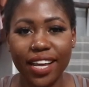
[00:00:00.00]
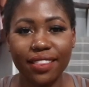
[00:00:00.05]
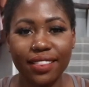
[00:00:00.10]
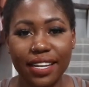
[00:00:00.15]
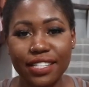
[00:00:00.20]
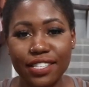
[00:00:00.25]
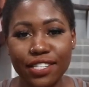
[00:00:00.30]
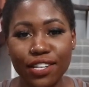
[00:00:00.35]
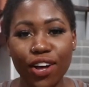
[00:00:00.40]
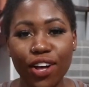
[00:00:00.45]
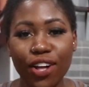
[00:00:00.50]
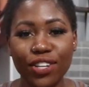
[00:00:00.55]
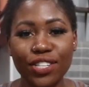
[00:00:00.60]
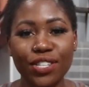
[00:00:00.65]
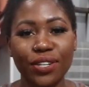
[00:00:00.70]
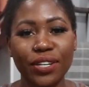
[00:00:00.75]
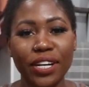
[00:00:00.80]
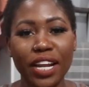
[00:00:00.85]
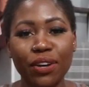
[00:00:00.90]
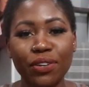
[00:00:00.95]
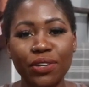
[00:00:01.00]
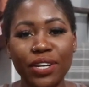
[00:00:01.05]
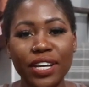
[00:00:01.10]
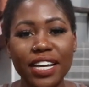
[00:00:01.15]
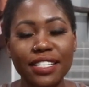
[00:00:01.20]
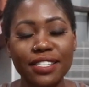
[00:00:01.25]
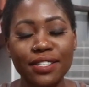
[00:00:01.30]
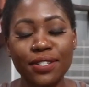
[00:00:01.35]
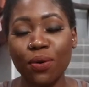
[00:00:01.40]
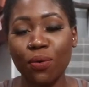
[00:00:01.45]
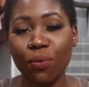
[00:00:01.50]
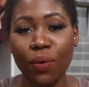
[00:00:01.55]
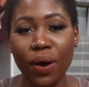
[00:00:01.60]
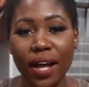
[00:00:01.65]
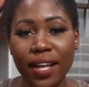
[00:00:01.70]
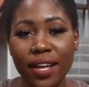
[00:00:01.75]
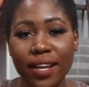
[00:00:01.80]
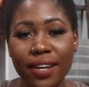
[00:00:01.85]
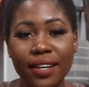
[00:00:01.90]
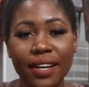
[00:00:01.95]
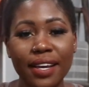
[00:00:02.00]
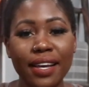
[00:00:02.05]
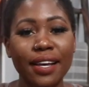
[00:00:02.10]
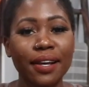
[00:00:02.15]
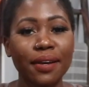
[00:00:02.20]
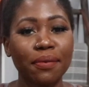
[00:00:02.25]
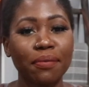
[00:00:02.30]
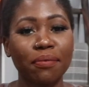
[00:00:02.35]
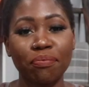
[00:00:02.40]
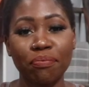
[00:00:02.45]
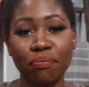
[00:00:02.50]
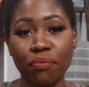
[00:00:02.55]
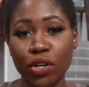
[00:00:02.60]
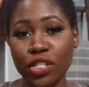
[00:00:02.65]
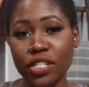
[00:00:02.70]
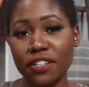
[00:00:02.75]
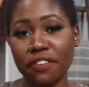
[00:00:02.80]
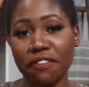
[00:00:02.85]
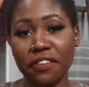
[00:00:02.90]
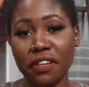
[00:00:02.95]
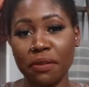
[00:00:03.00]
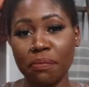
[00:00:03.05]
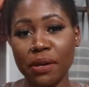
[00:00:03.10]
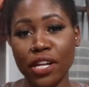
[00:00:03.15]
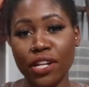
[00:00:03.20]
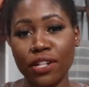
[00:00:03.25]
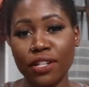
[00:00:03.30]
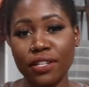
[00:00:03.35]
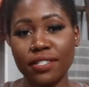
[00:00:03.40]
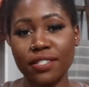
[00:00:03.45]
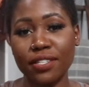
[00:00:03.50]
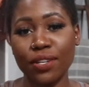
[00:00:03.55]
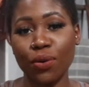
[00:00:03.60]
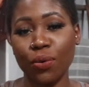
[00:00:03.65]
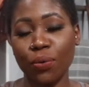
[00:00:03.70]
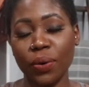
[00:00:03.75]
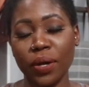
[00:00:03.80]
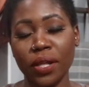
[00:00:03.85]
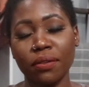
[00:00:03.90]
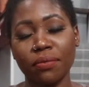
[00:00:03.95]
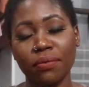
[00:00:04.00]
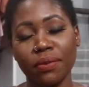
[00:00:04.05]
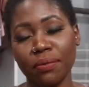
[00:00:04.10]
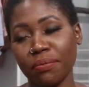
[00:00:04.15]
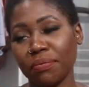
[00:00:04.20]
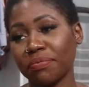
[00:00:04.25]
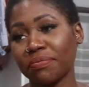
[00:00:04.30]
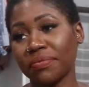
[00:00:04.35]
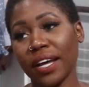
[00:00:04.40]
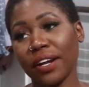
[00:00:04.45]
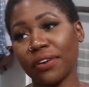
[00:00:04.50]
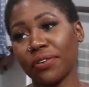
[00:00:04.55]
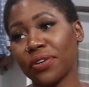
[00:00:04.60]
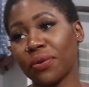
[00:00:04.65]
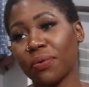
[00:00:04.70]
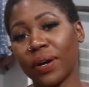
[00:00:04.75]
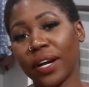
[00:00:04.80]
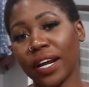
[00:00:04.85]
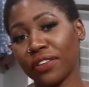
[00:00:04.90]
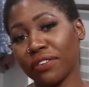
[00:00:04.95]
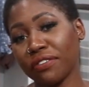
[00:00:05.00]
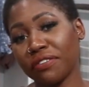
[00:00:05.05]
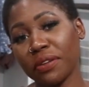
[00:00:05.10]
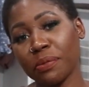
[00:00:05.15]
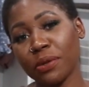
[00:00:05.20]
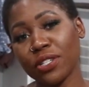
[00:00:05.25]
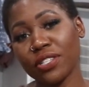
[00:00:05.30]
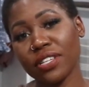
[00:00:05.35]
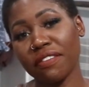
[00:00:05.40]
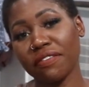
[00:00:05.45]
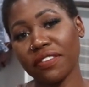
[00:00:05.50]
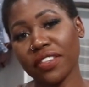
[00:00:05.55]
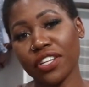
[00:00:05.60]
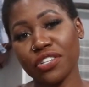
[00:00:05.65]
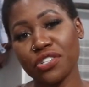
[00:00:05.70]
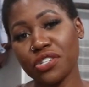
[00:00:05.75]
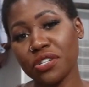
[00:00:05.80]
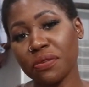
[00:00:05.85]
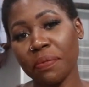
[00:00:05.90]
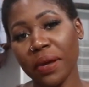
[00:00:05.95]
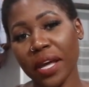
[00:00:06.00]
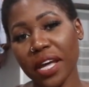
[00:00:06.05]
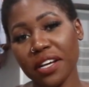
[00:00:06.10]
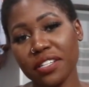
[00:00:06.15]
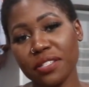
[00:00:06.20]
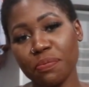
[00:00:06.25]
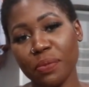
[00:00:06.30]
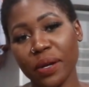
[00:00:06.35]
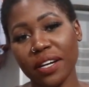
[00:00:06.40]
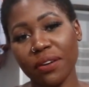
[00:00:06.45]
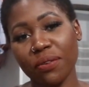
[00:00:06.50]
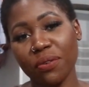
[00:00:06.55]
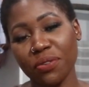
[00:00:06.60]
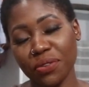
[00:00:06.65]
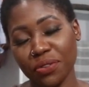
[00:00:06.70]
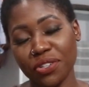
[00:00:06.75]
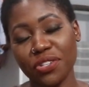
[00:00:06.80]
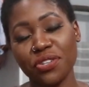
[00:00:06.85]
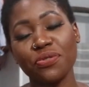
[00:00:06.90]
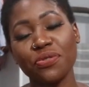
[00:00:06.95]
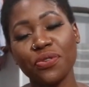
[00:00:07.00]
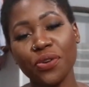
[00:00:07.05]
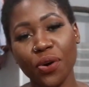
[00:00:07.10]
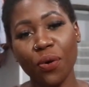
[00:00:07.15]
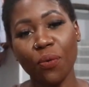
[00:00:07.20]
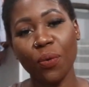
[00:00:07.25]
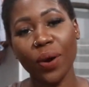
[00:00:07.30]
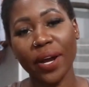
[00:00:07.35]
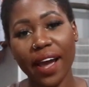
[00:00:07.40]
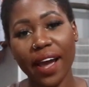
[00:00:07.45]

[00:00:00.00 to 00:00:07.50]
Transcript: That's all. So now you guys know what most females, or well, I don't know what other females have in their gym bags, but you know what